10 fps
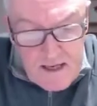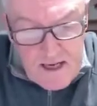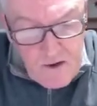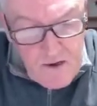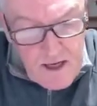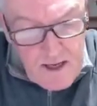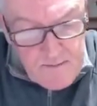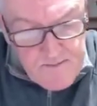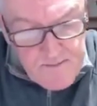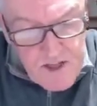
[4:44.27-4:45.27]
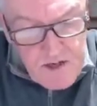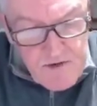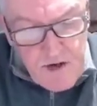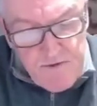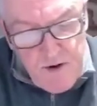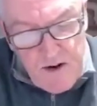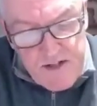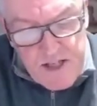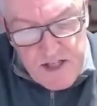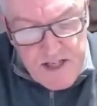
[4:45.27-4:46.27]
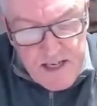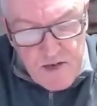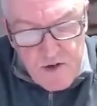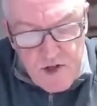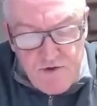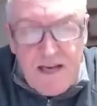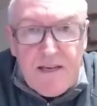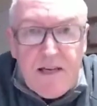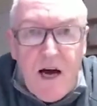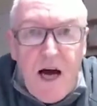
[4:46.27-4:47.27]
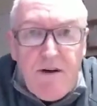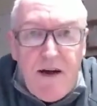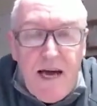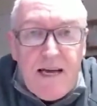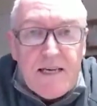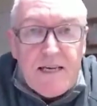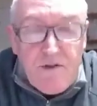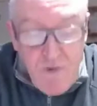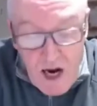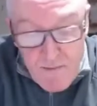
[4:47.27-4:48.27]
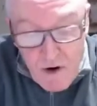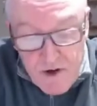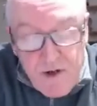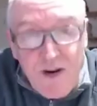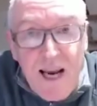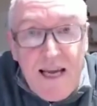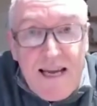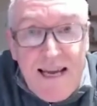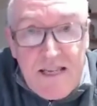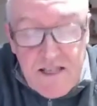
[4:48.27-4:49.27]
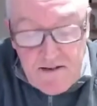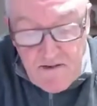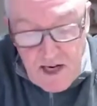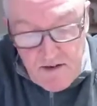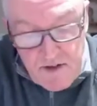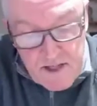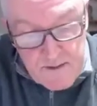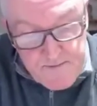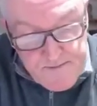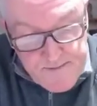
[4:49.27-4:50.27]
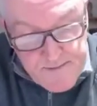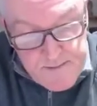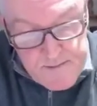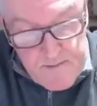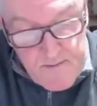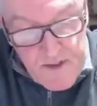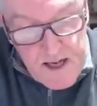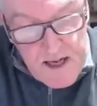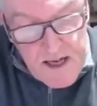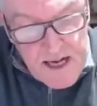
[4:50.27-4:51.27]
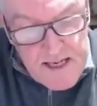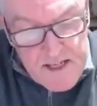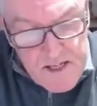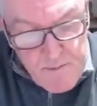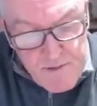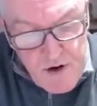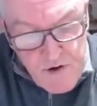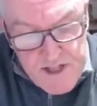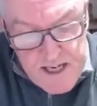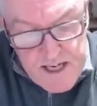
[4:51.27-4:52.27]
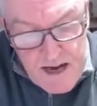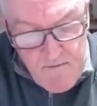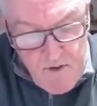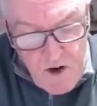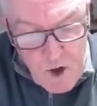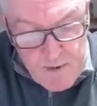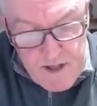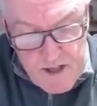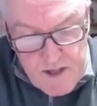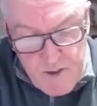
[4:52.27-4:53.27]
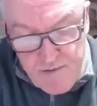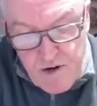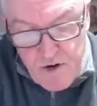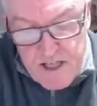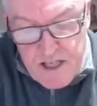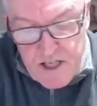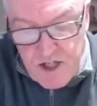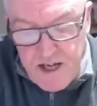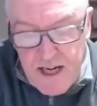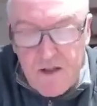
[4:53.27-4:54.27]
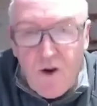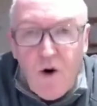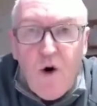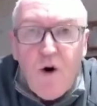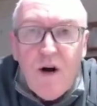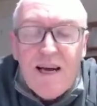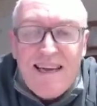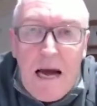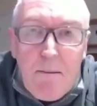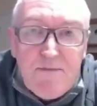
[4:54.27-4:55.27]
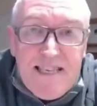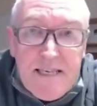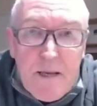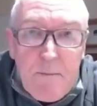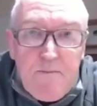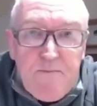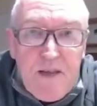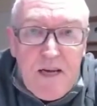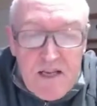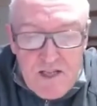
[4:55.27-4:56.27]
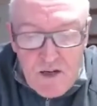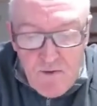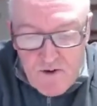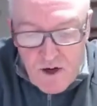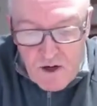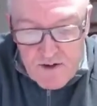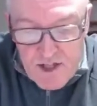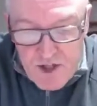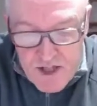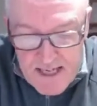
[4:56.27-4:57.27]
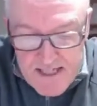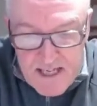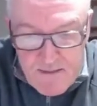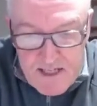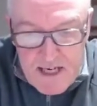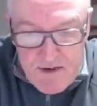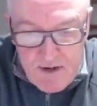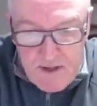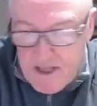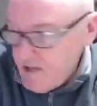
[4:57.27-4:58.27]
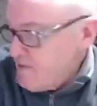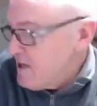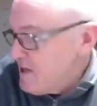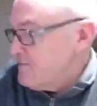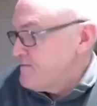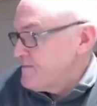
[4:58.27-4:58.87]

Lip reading: Now, the coronavirus is single-stranded RNA. It's a ribonucleic acid virus. And it's in a protein envelope, and this is a protein shell or capsid. So we've got this genetic material in the middle.